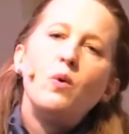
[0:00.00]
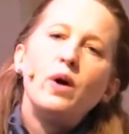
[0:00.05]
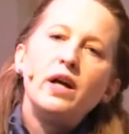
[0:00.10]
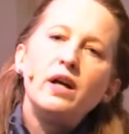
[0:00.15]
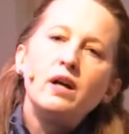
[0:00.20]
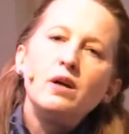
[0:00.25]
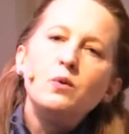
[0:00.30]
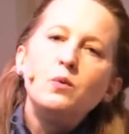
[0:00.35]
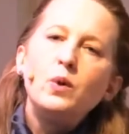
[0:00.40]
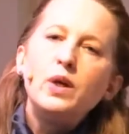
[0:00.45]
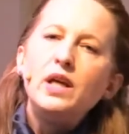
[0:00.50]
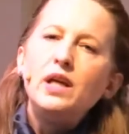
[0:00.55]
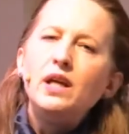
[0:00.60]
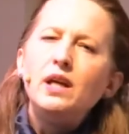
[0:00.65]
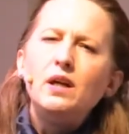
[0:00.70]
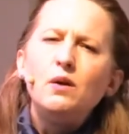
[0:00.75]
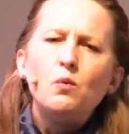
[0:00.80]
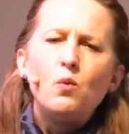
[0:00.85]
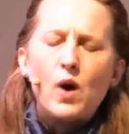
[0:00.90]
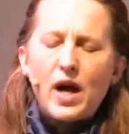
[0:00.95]
where
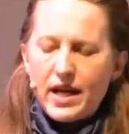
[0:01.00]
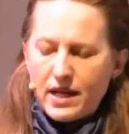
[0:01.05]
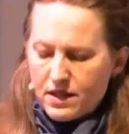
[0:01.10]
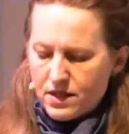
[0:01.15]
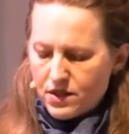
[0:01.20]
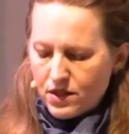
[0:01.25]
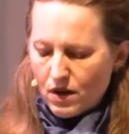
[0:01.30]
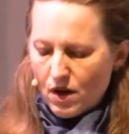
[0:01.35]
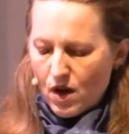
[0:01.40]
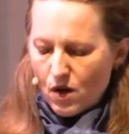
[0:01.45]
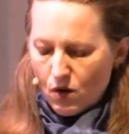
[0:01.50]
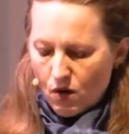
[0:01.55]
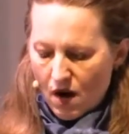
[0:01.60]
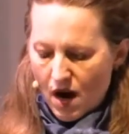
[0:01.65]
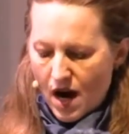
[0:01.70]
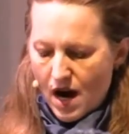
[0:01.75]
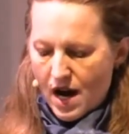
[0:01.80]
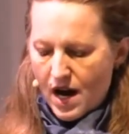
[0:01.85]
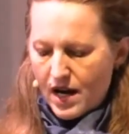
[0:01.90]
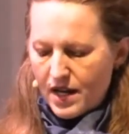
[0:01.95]
we went
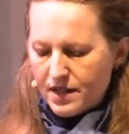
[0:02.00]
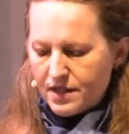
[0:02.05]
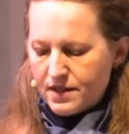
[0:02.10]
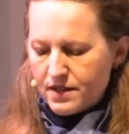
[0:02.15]
awry,